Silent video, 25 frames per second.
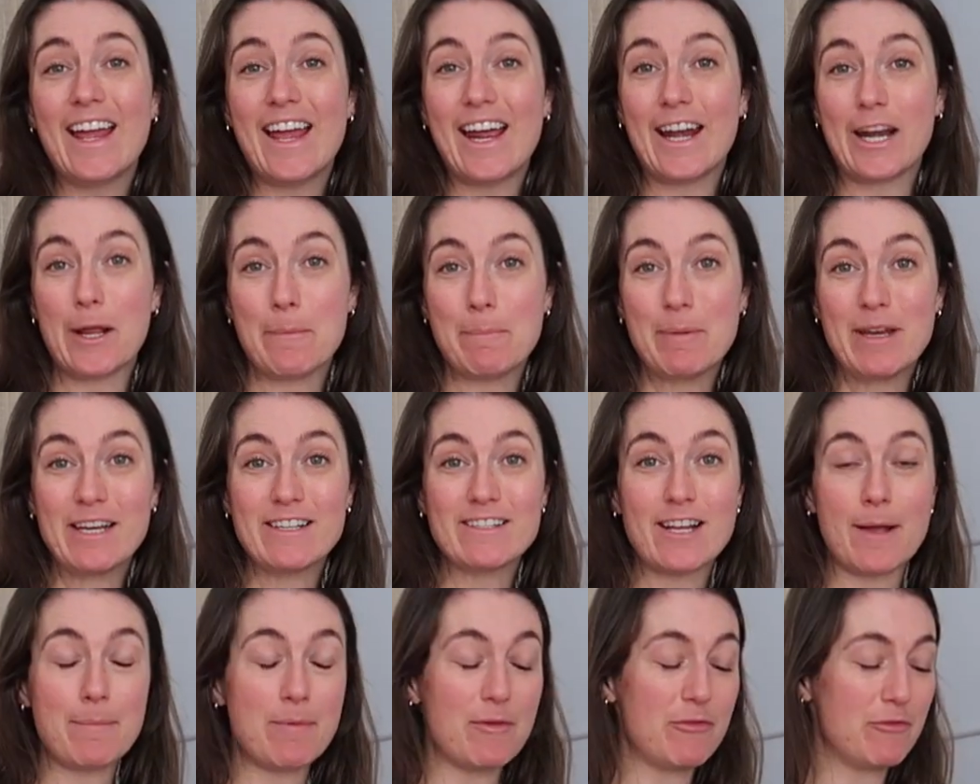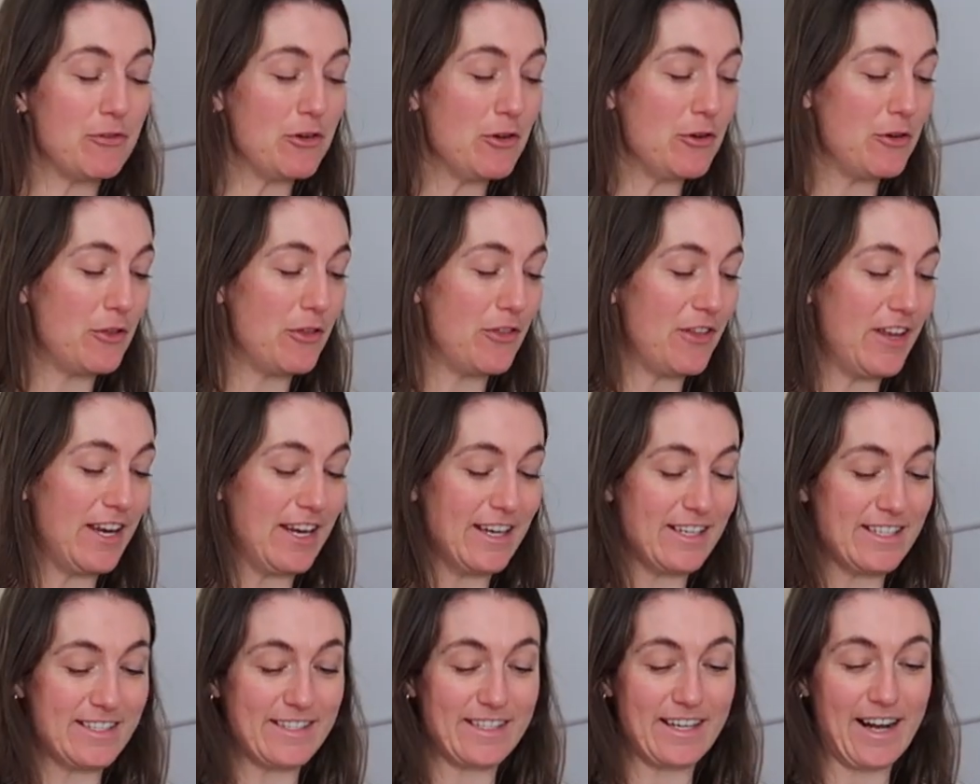and I picked up a few
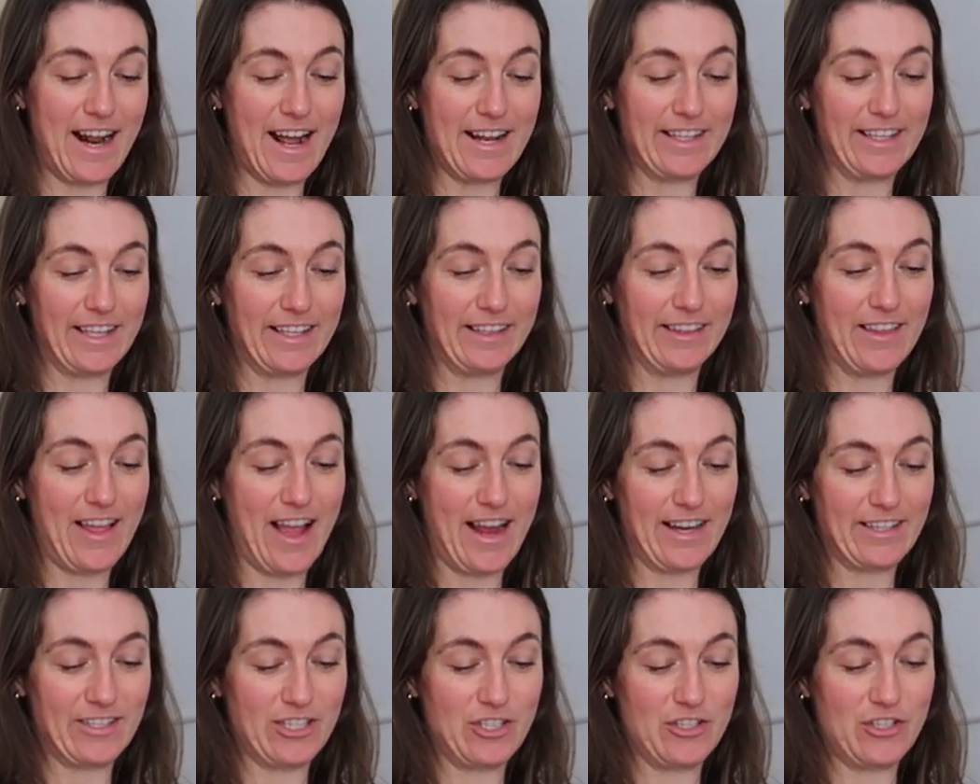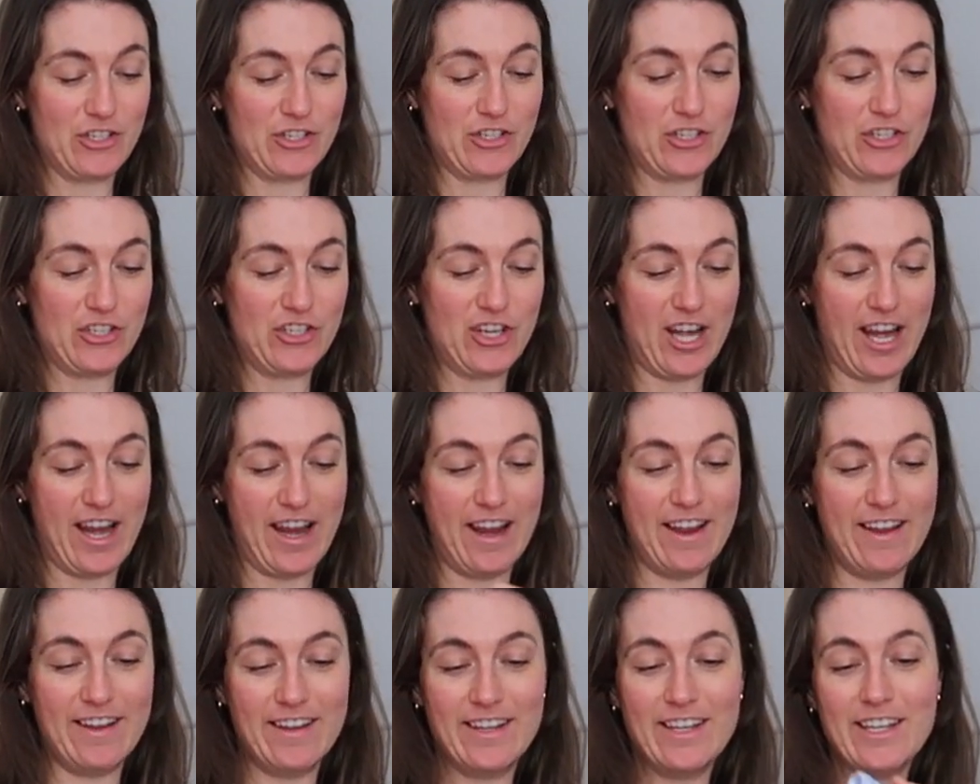things that I'd like to just
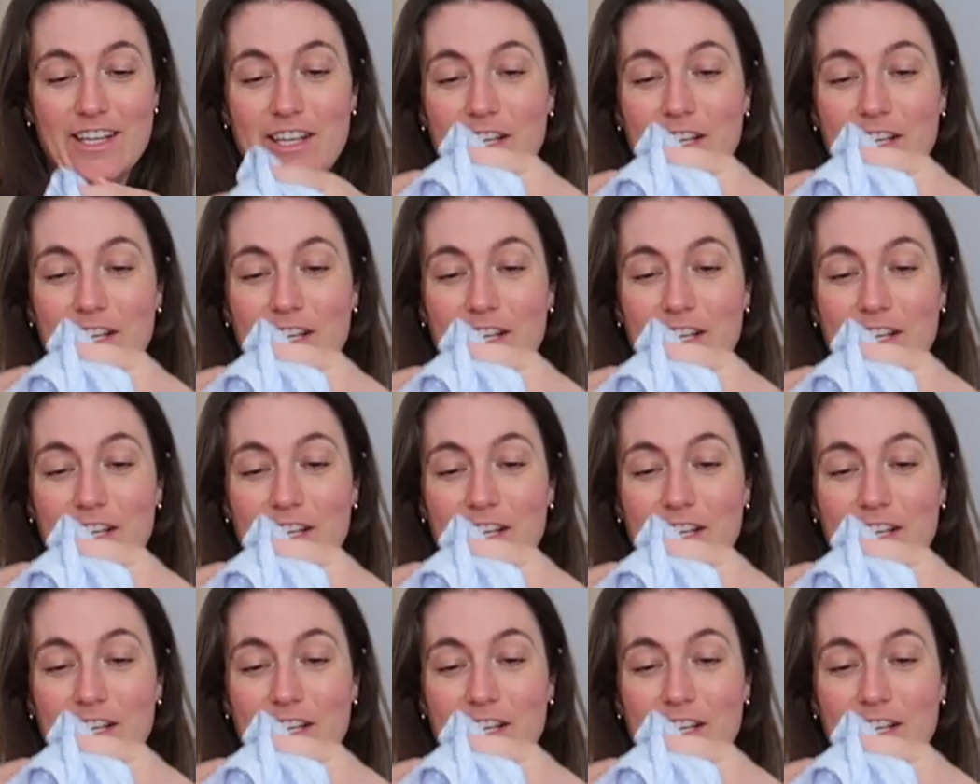share.